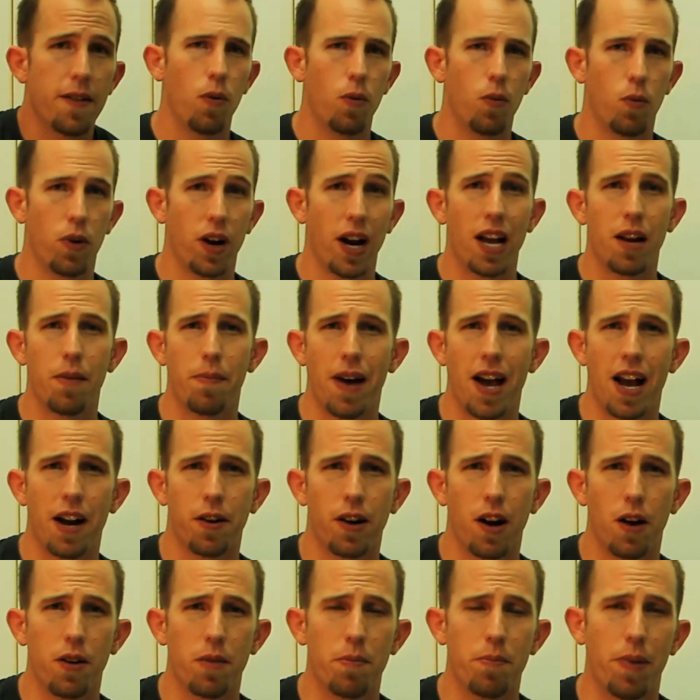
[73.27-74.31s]
Where I had a
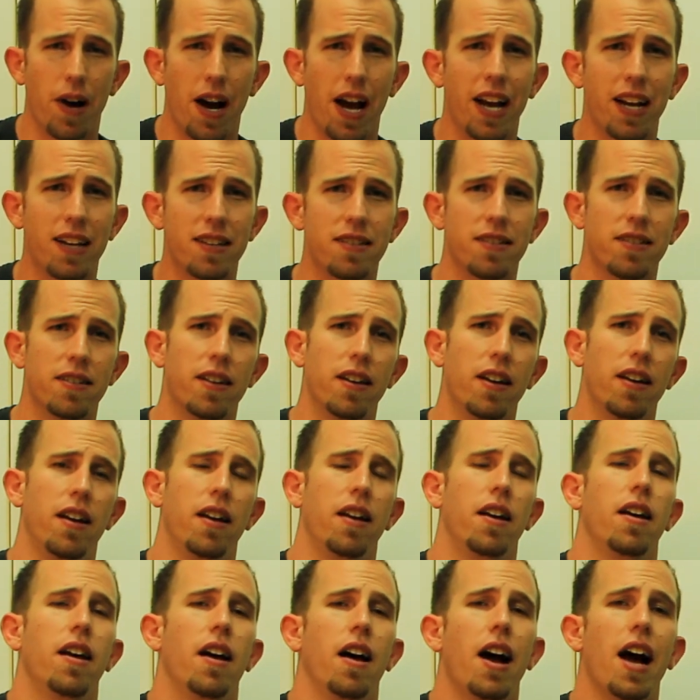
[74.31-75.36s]
background in bikes,
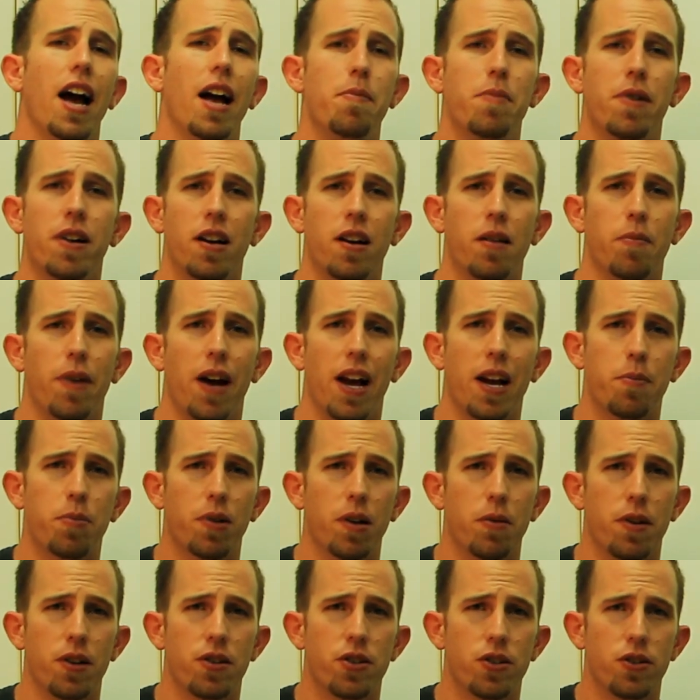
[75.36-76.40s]
I had been on a bike pretty
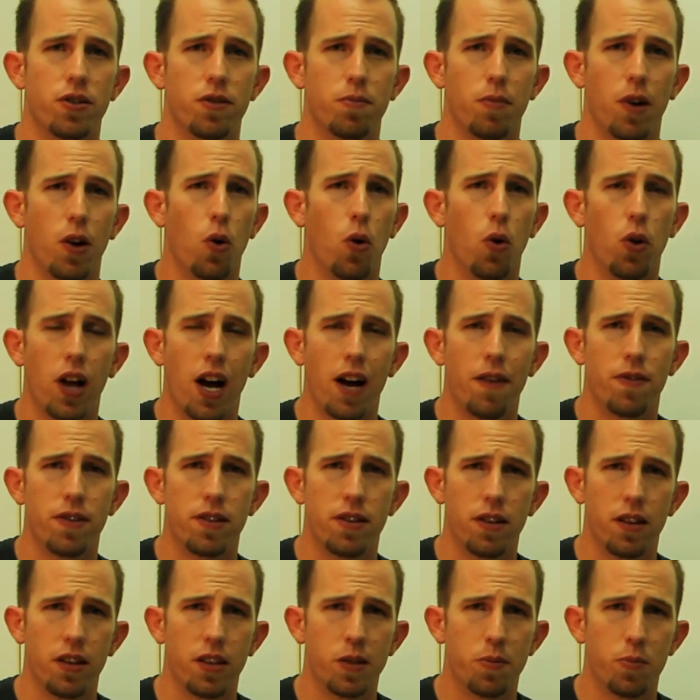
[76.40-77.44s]
much my whole life
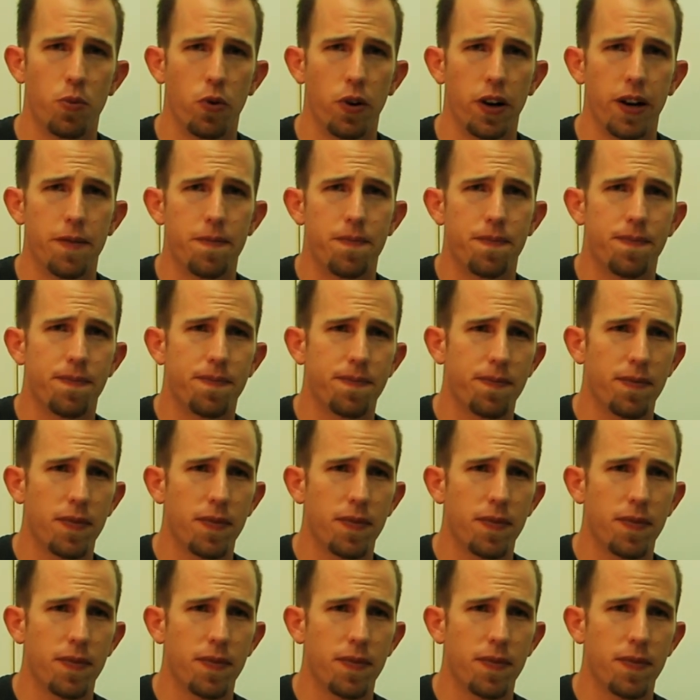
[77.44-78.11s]
until this point,